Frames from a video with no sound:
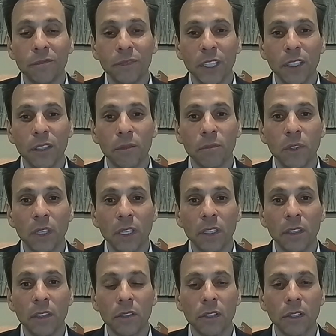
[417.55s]

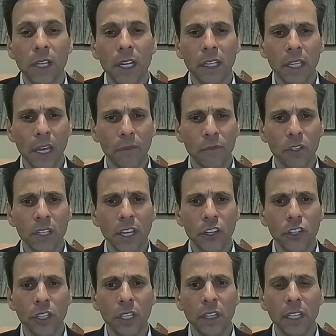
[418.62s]
and there's a lot of
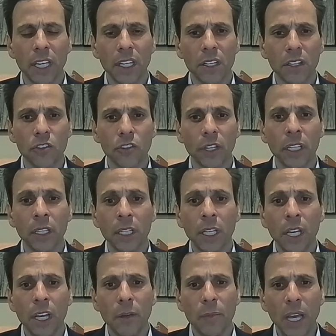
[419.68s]
conversation in the industry
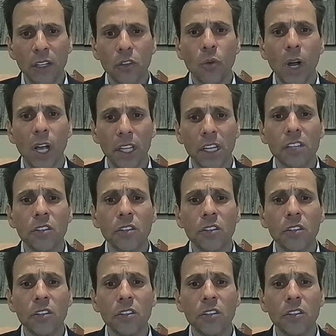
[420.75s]
about quality